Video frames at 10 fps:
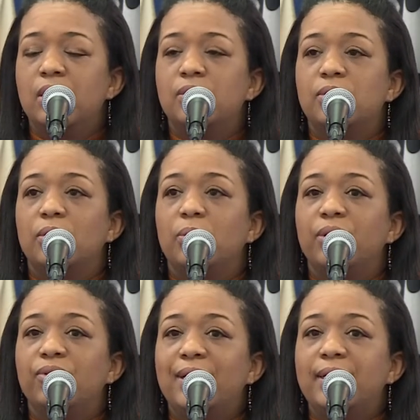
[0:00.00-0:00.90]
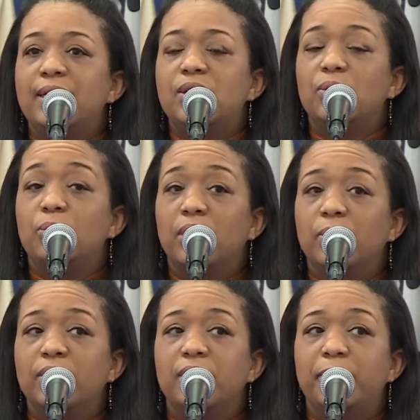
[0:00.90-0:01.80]
So we really need to work
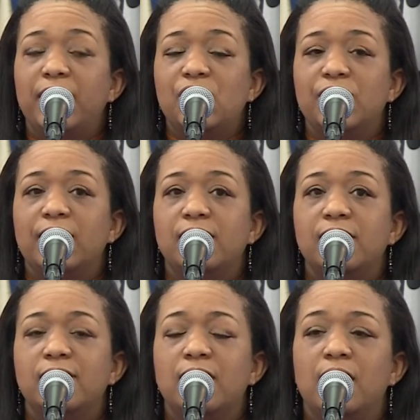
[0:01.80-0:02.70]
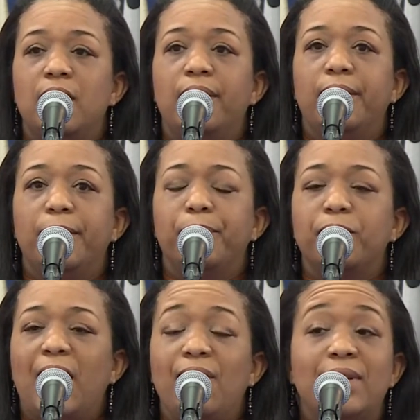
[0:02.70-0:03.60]
with our patients,
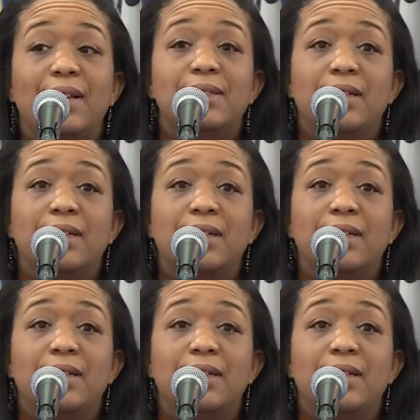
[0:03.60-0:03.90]
having that